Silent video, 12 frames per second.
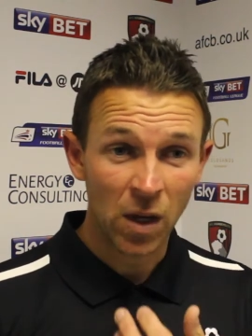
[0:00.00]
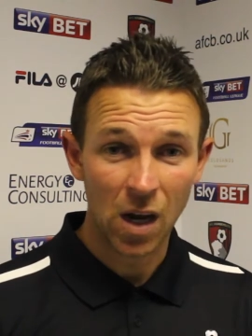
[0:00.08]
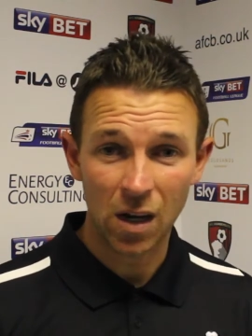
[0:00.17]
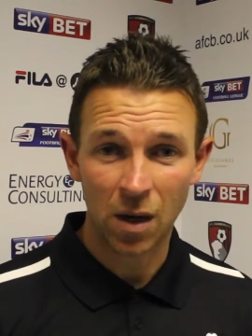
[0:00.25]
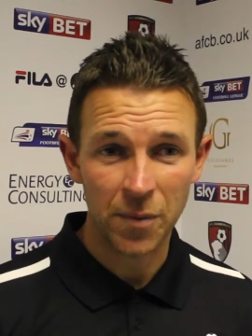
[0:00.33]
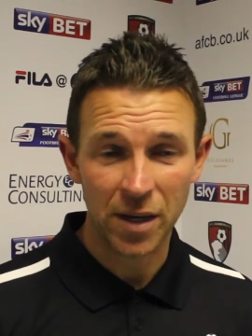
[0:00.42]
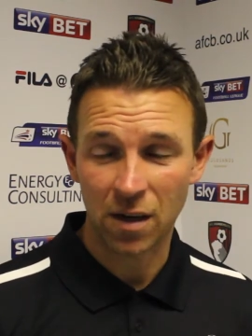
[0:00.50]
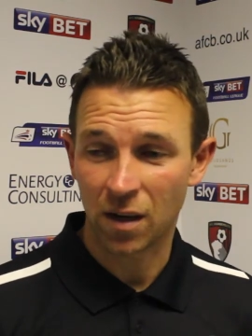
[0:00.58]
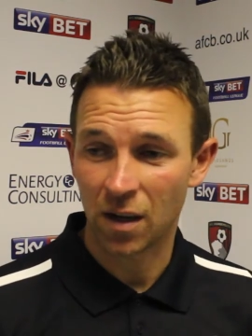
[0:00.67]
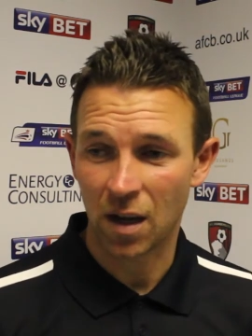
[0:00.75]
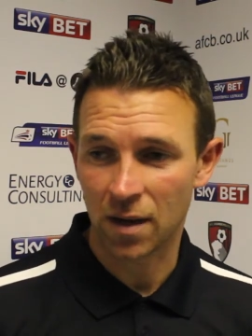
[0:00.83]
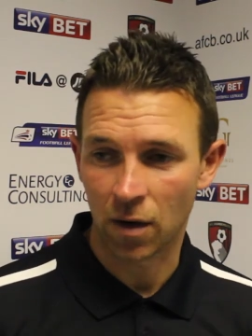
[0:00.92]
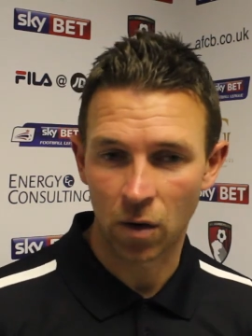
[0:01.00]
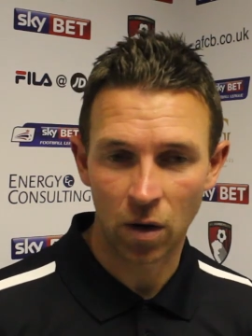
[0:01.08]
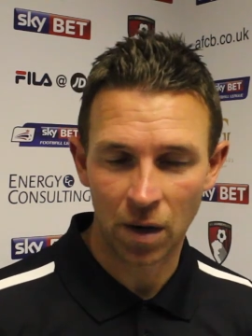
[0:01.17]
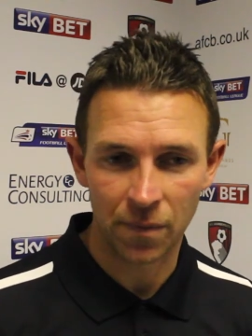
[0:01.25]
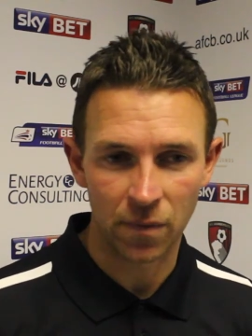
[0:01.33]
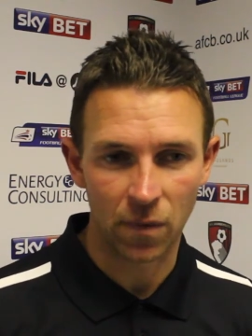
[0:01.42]
I mean, you know,
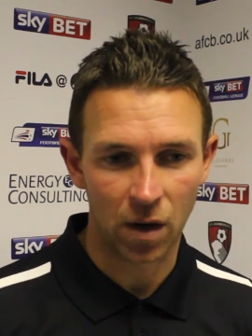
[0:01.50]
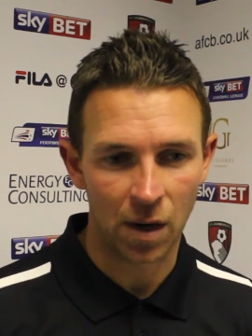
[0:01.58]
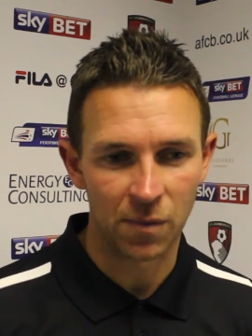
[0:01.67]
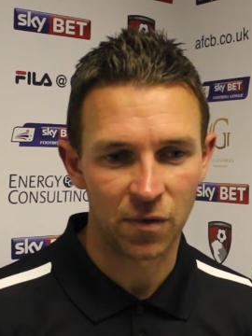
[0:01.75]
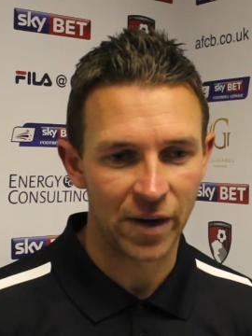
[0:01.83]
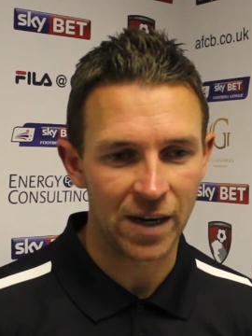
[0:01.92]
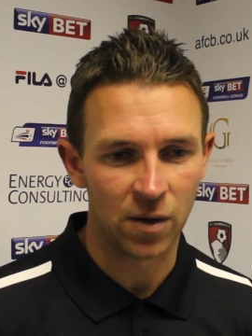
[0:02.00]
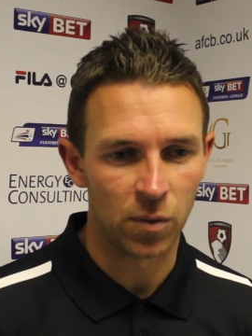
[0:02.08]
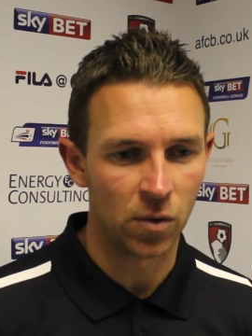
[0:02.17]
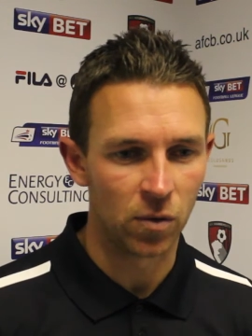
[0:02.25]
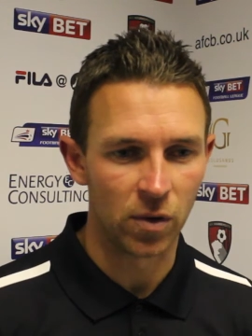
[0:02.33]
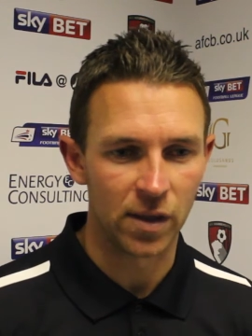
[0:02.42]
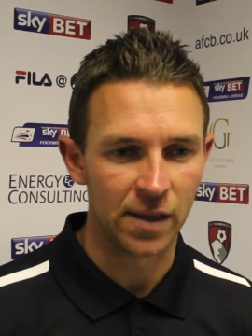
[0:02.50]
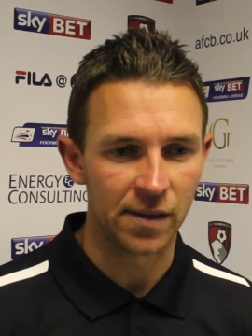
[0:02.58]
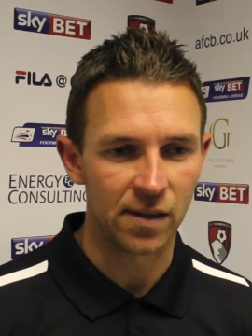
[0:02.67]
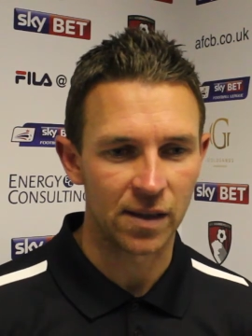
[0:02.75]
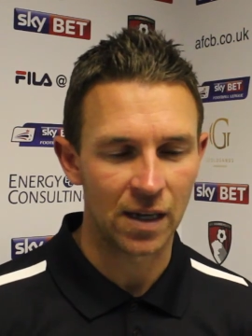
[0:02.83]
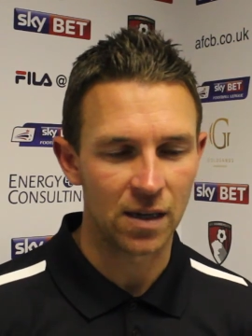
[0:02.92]
I'm available at the end
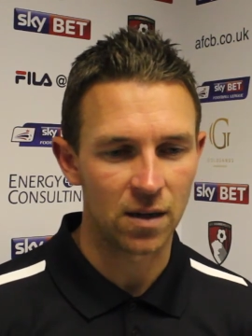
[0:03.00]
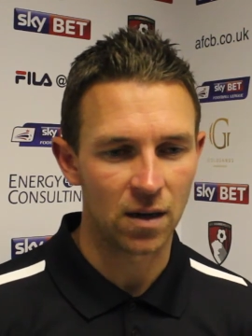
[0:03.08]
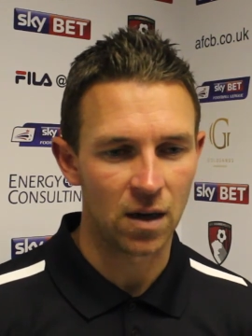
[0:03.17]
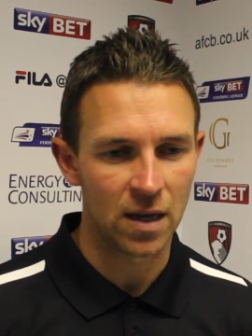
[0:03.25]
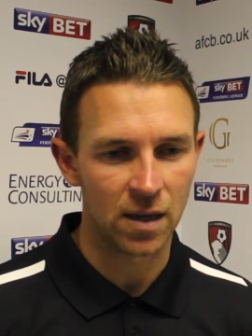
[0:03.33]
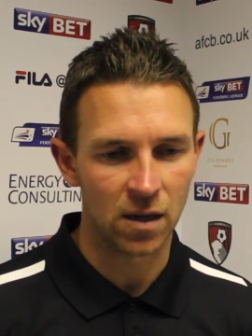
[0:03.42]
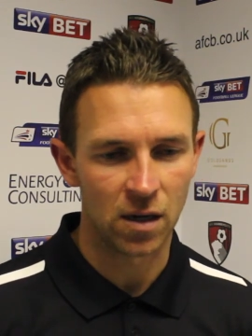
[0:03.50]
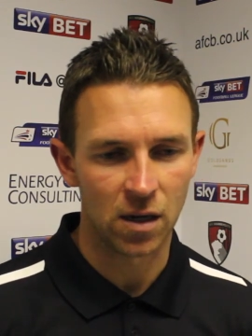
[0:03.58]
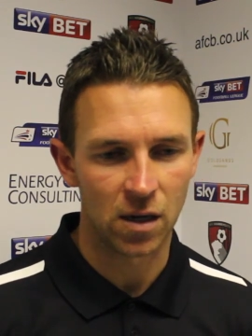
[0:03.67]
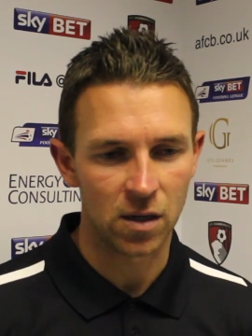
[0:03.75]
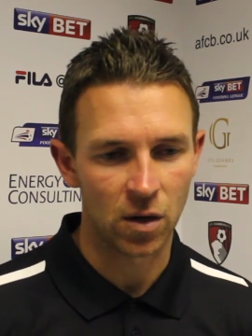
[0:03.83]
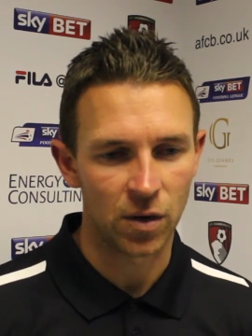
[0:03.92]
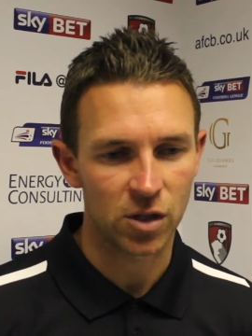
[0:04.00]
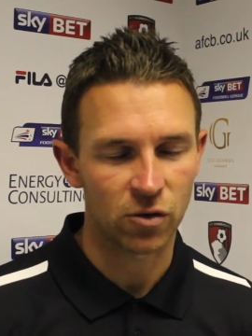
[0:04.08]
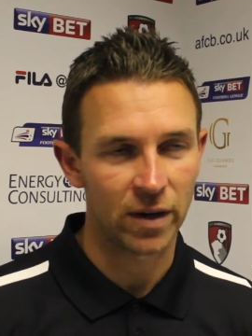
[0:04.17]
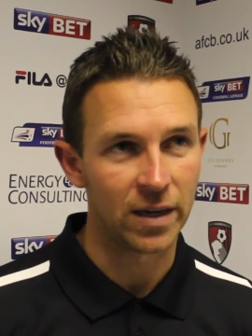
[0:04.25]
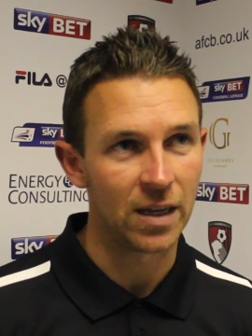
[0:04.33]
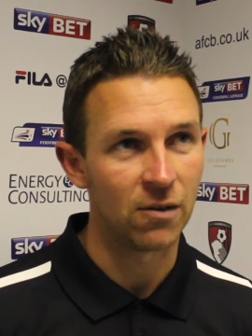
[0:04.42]
of the day. I you know, I
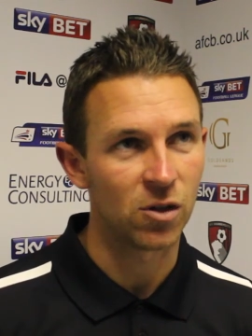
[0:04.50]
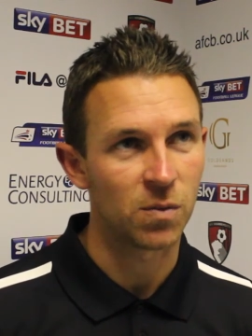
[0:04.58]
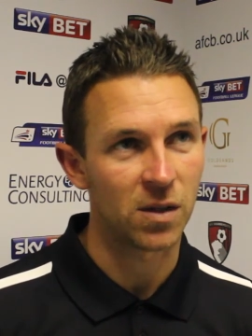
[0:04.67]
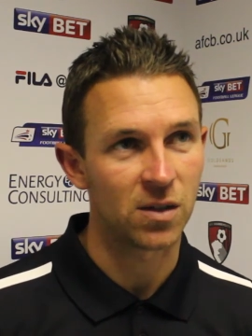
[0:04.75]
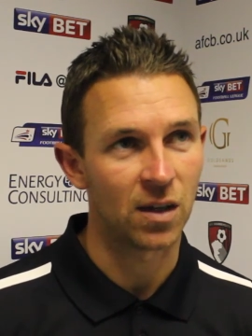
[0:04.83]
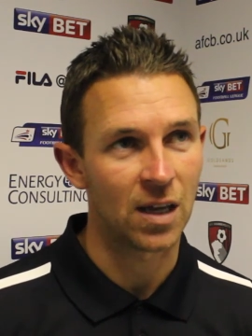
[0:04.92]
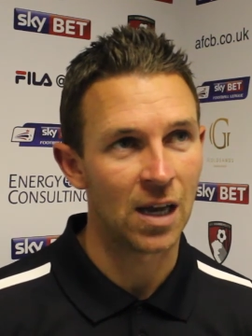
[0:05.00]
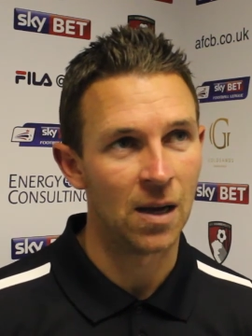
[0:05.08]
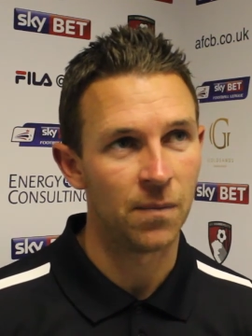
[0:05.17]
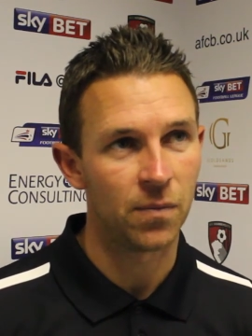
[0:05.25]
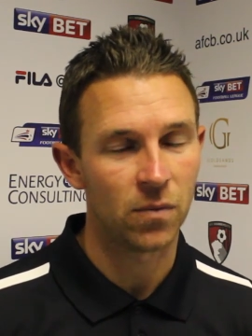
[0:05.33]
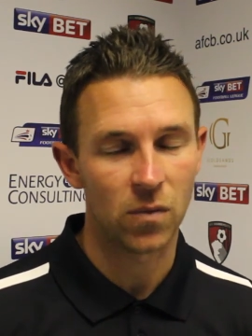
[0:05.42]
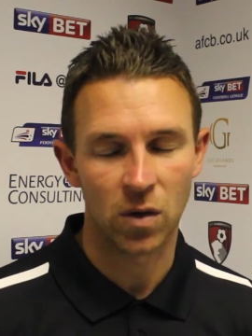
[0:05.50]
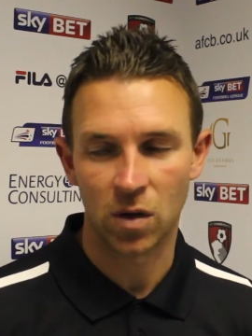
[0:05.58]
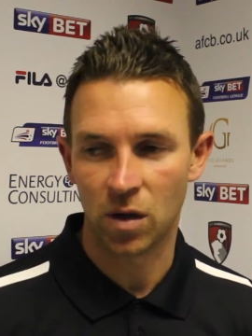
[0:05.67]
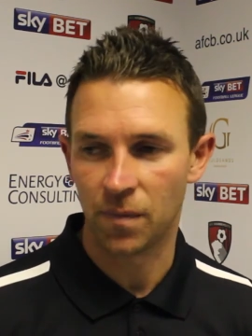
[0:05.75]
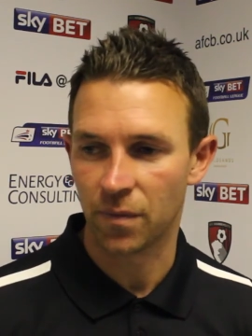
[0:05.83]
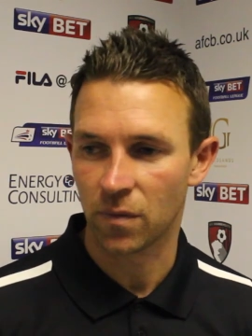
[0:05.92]
train here as much as I
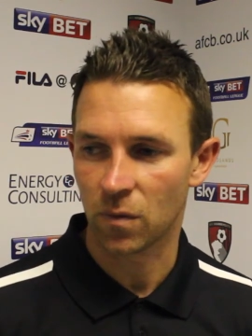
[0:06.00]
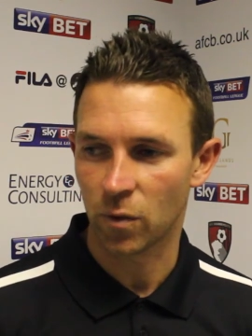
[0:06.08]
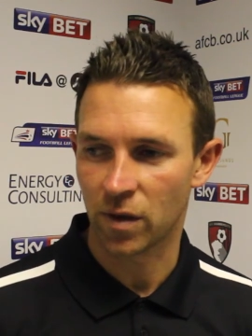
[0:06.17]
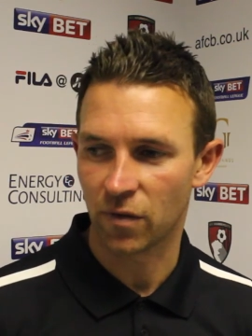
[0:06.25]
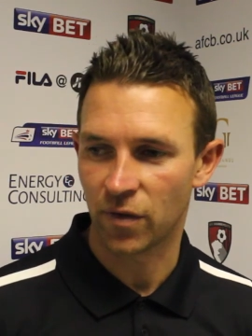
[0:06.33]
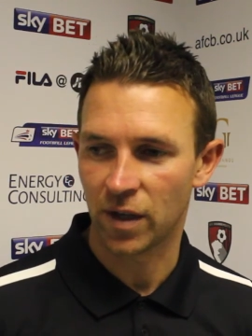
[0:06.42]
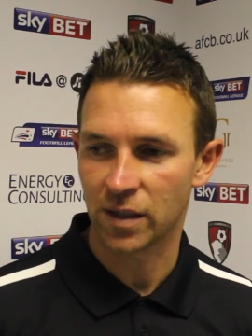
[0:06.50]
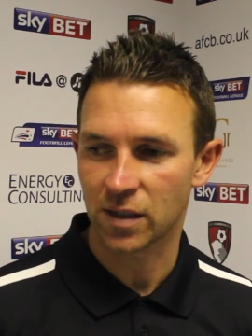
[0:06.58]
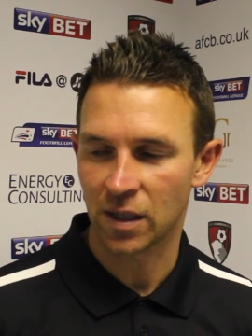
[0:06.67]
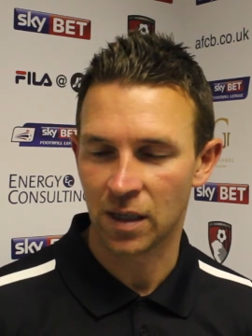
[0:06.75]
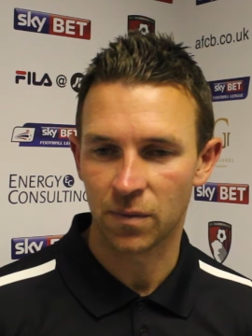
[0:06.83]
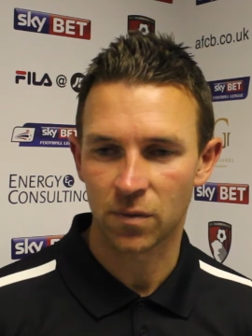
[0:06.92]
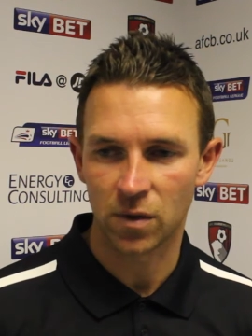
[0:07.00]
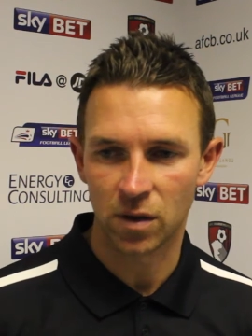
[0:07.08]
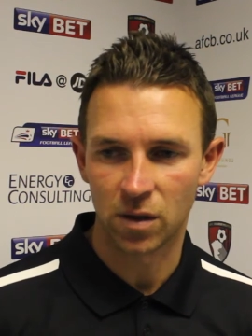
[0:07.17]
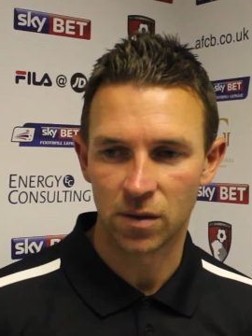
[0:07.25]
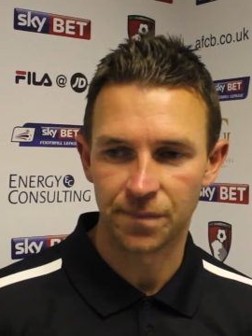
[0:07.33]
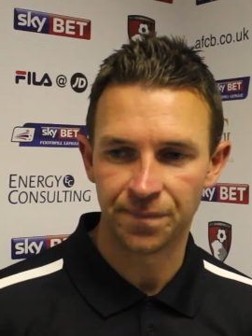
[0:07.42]
can with the first
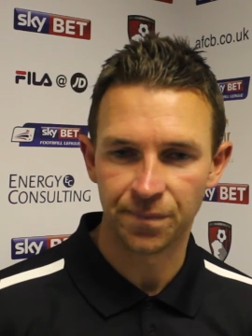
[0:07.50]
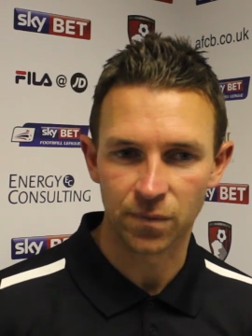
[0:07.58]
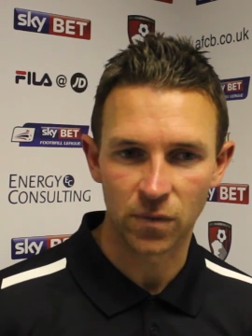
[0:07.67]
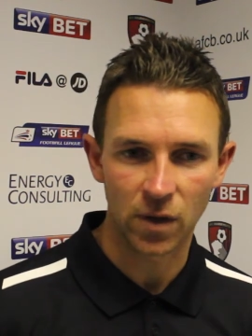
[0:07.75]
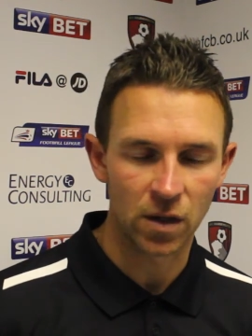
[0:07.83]
team.